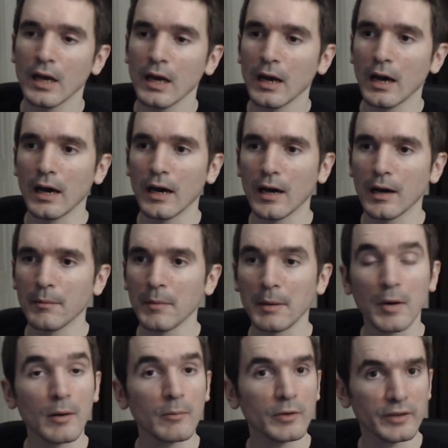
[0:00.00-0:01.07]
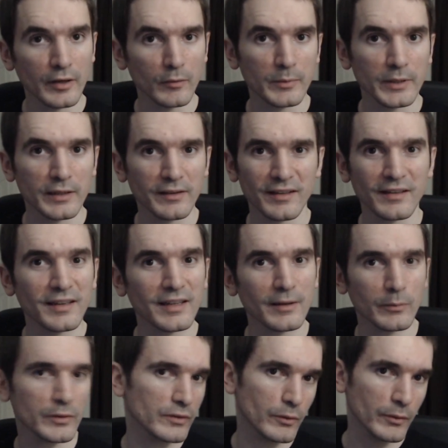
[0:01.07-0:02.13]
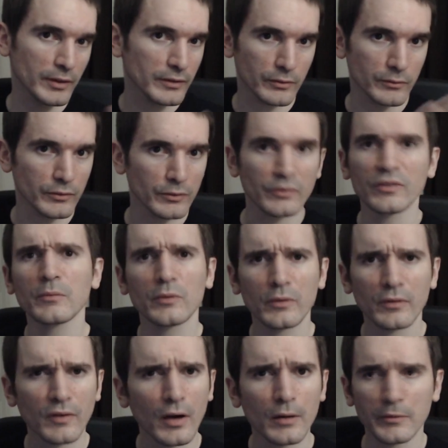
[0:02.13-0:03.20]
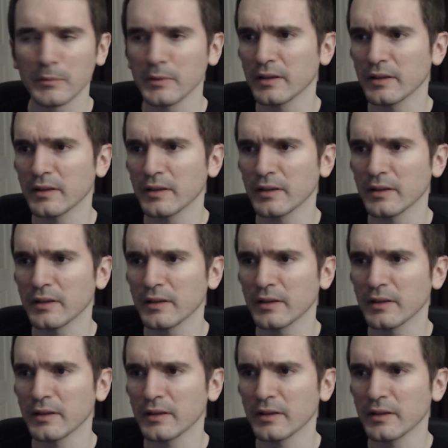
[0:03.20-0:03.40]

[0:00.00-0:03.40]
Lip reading: my mom would tell me that it was going to do some sort of harm to me,